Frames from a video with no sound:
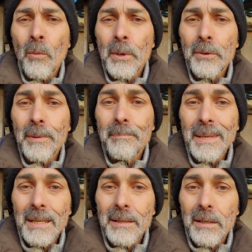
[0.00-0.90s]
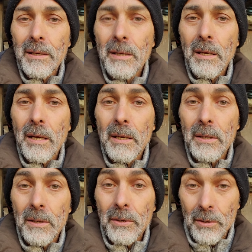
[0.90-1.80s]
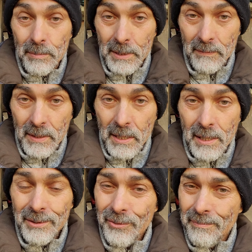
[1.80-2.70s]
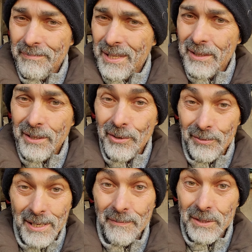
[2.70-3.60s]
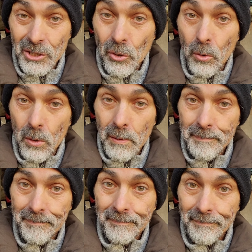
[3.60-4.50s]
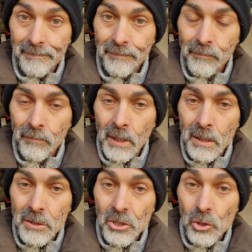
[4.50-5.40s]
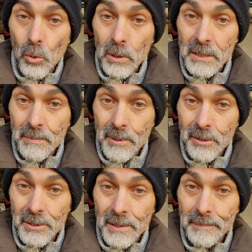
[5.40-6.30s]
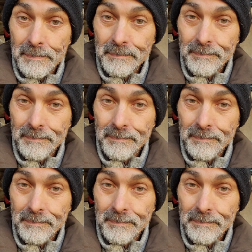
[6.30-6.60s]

When you admit you don't believe in God, you admit you don't have a soul, soulless person.